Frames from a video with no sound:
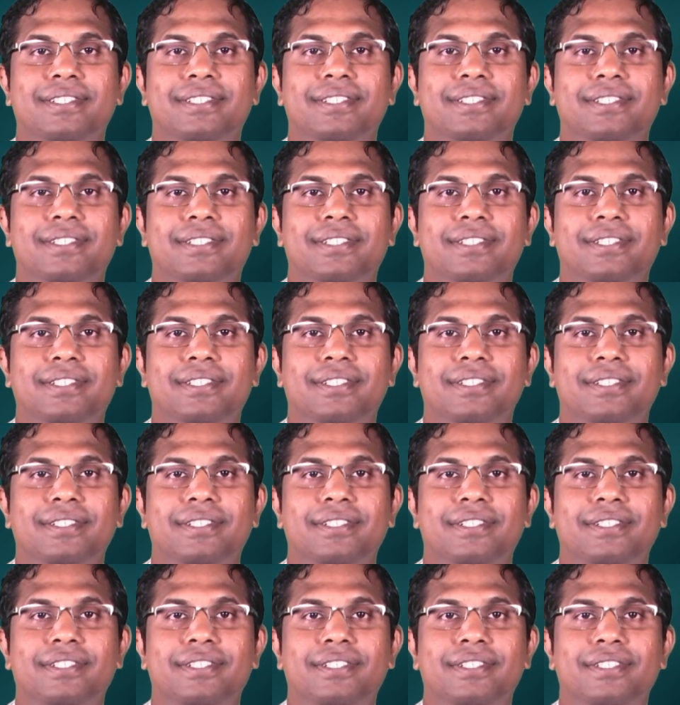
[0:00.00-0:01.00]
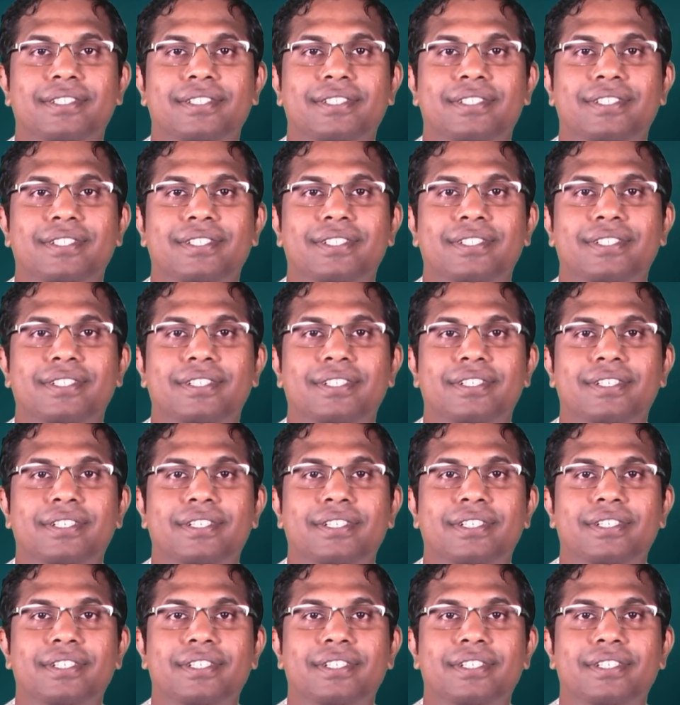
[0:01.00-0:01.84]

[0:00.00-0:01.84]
(no one is talking)